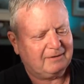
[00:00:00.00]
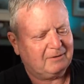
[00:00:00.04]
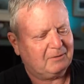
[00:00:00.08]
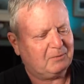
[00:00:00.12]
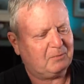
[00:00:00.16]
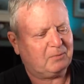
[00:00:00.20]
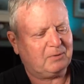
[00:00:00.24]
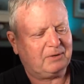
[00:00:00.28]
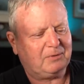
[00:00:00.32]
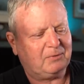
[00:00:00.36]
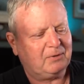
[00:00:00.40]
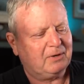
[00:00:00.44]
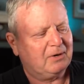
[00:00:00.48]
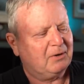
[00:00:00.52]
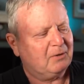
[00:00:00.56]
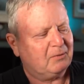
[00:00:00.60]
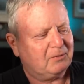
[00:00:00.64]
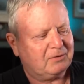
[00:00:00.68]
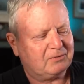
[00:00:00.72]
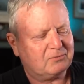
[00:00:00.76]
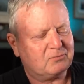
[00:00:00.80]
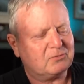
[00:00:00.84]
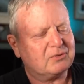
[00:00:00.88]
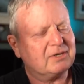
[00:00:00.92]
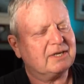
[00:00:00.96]
we're
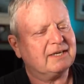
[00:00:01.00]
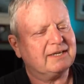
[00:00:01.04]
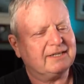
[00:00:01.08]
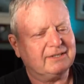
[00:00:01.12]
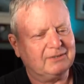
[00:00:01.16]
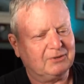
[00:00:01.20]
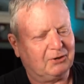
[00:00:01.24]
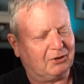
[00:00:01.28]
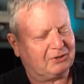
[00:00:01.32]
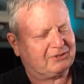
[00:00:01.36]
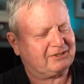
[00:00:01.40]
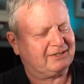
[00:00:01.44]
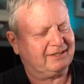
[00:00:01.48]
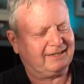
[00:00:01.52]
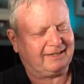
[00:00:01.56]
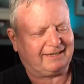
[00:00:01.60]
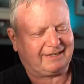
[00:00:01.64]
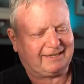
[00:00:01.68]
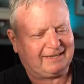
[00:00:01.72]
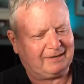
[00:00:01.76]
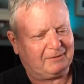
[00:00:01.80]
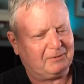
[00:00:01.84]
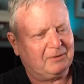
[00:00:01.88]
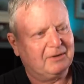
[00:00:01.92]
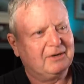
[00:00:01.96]
really not going to
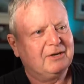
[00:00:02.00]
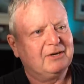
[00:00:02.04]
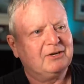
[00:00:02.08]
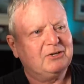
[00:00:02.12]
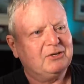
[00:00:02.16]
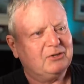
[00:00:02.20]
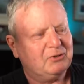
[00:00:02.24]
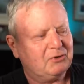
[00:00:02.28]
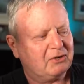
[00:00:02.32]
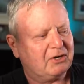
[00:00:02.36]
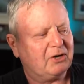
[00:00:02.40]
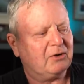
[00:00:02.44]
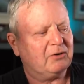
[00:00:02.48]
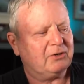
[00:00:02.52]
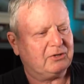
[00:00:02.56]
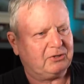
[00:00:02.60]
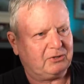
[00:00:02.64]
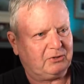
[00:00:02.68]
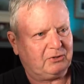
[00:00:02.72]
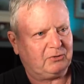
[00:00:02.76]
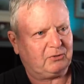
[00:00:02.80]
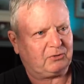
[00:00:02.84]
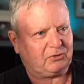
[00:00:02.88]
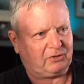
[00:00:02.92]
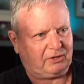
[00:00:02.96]
come. You go and do
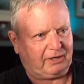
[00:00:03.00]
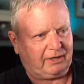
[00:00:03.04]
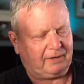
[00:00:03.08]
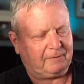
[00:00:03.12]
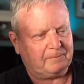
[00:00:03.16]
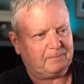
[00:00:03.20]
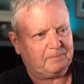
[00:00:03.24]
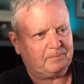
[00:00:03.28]
your thing.